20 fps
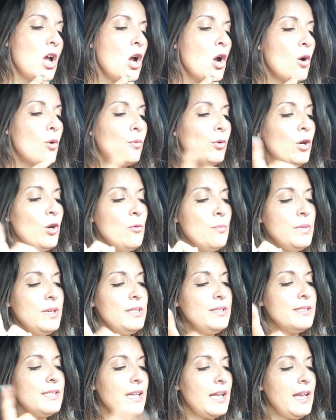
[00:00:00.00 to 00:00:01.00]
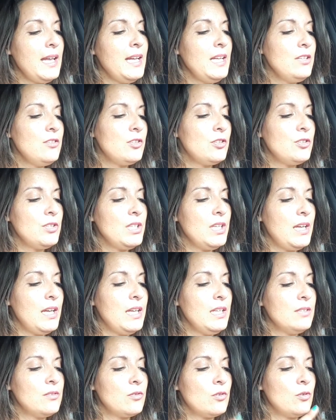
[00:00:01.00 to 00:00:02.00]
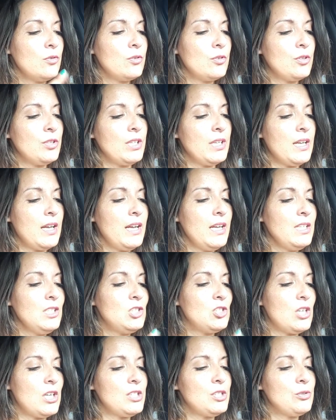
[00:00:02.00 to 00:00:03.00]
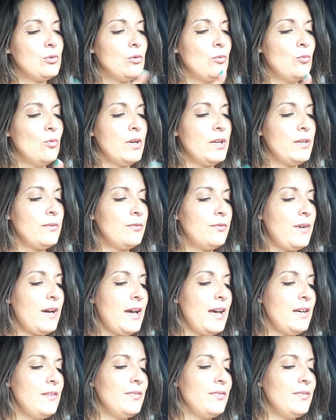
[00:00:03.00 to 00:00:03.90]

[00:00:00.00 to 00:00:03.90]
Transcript: Romans 8:38 through 39, Joshua 1:5,